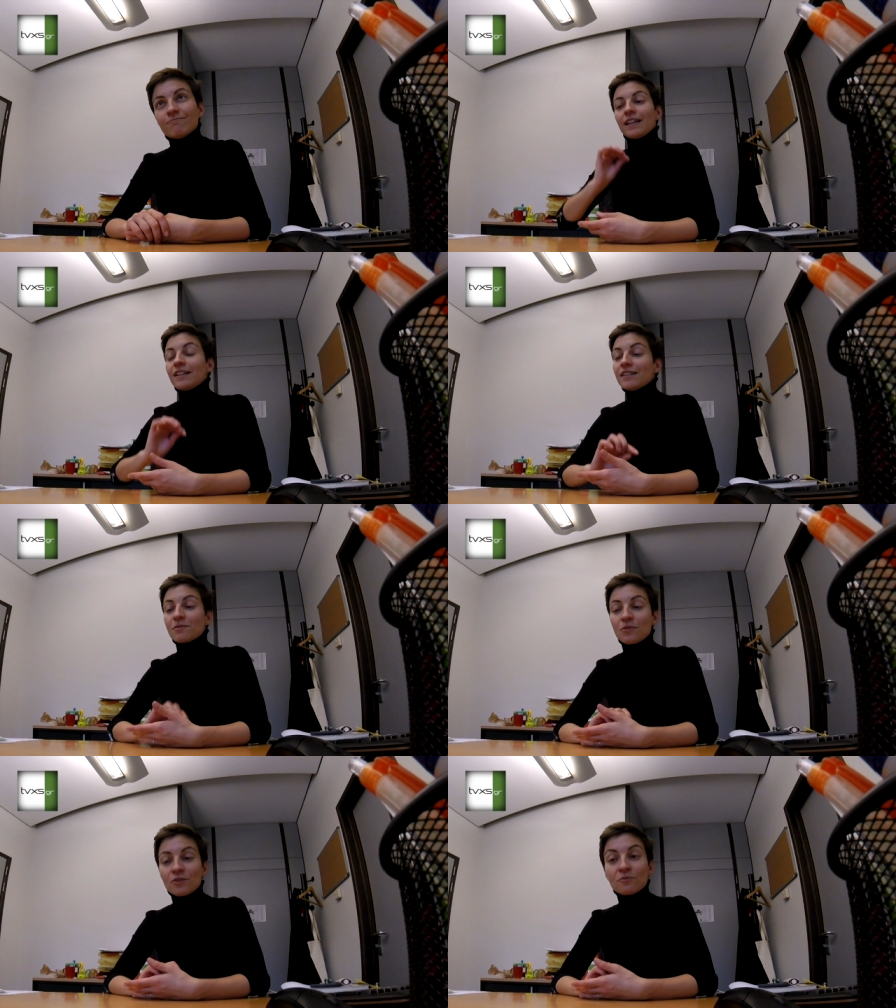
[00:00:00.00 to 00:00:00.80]
It is
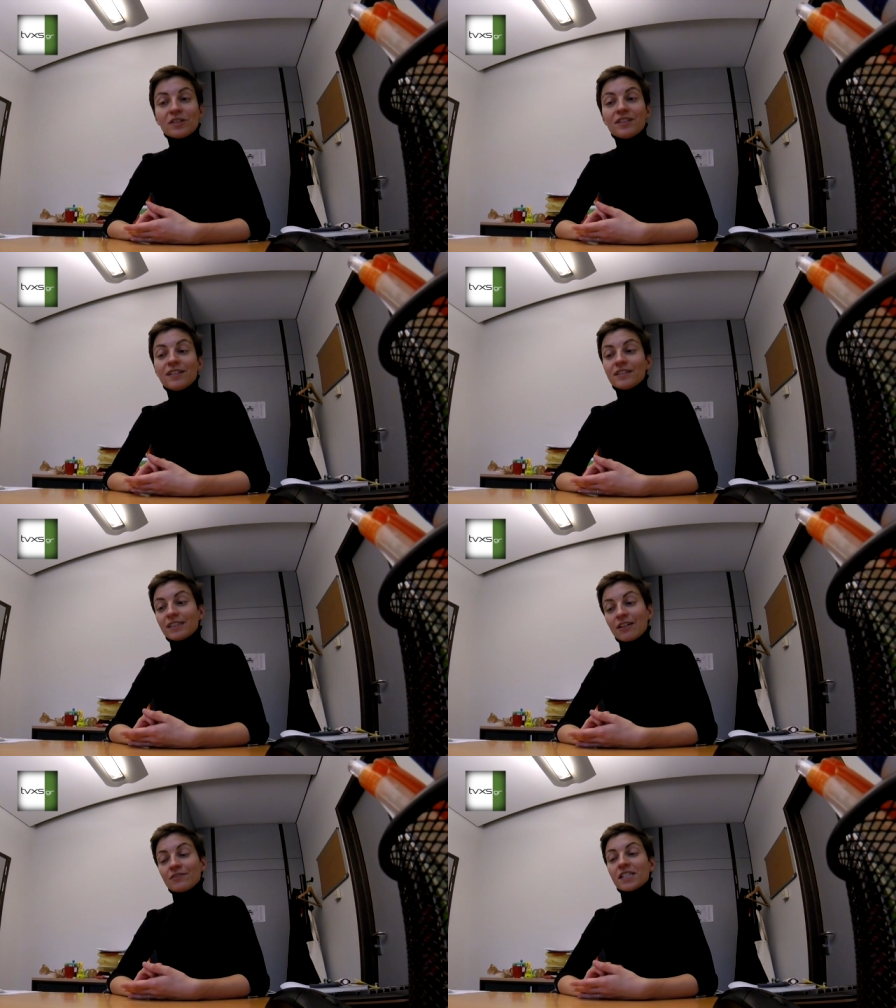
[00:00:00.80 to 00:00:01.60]
a possibility, and
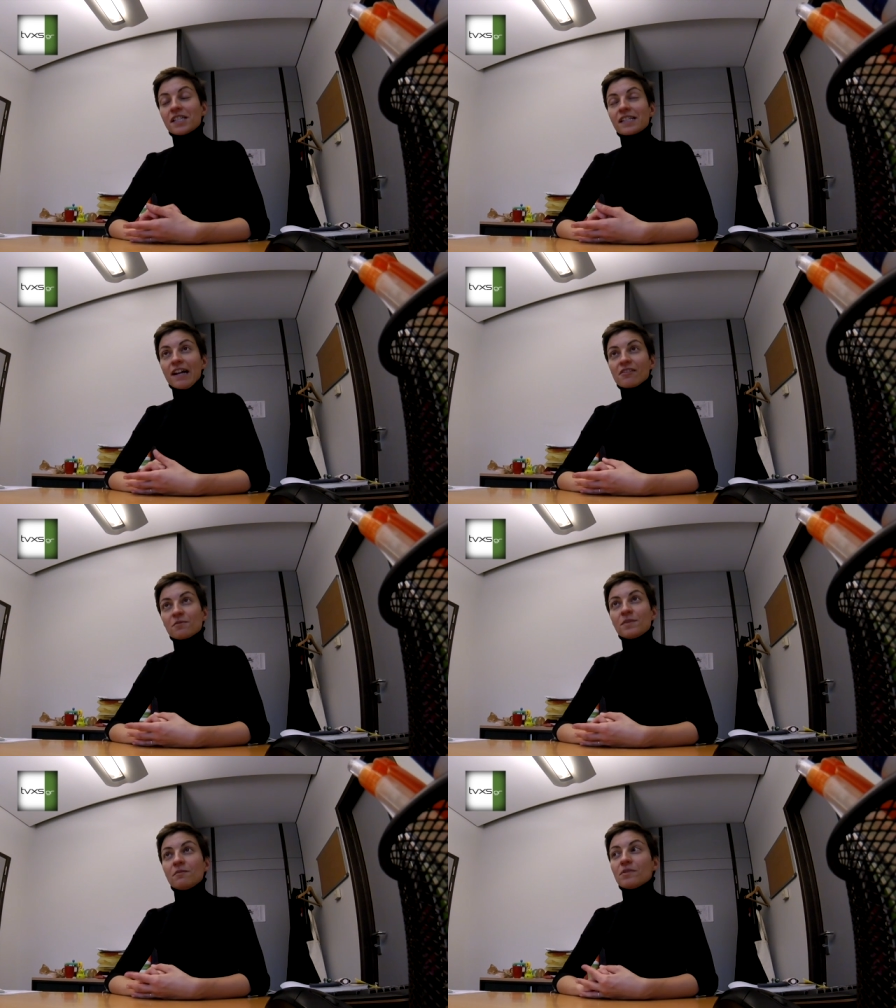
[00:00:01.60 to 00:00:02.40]
it definitely
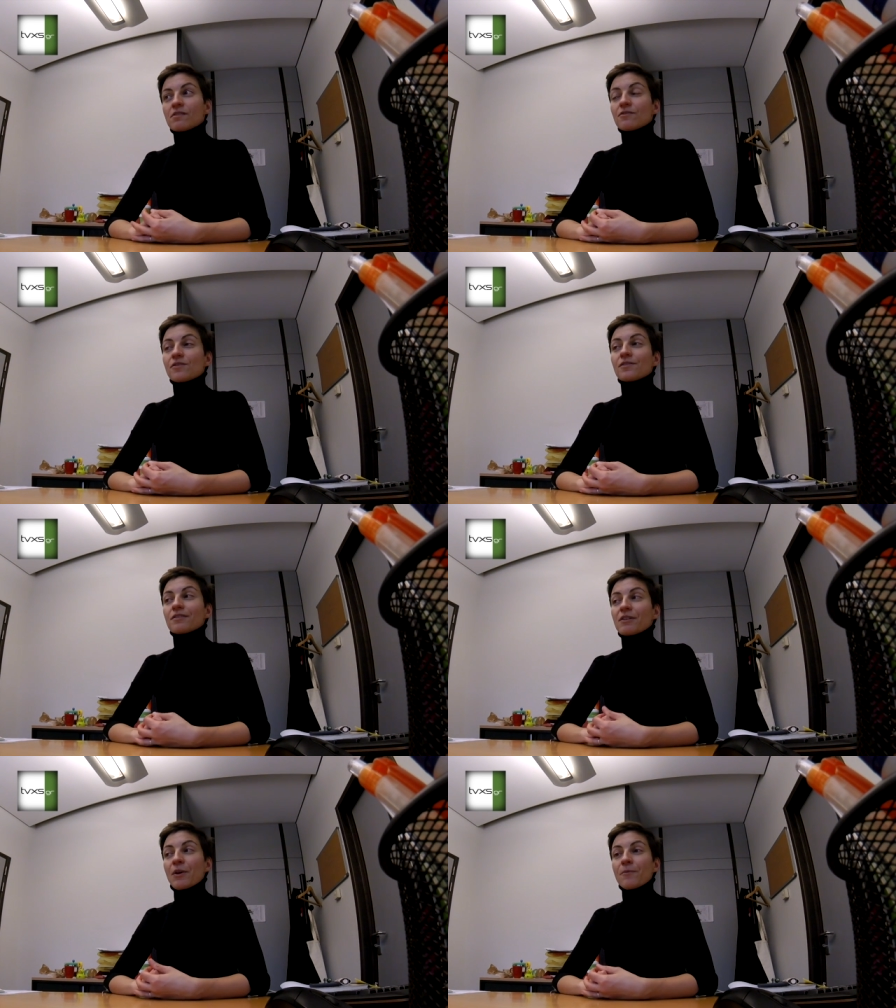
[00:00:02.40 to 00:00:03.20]
scares me
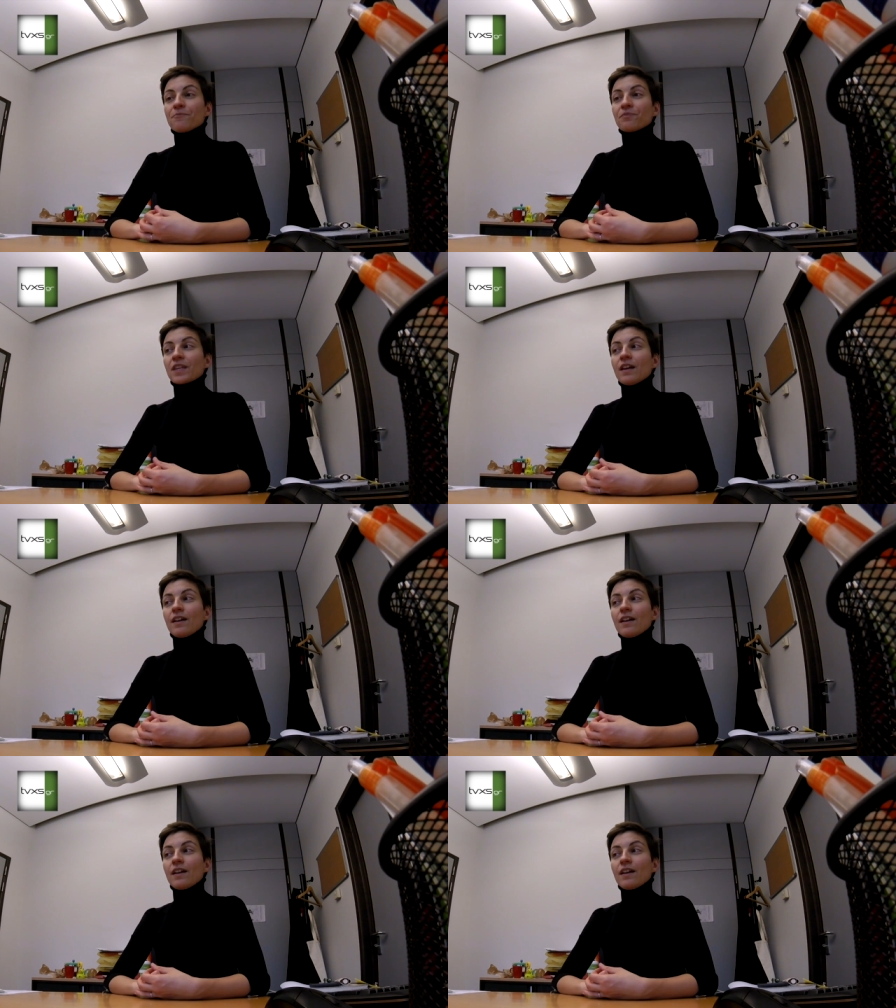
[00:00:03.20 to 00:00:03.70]
because um,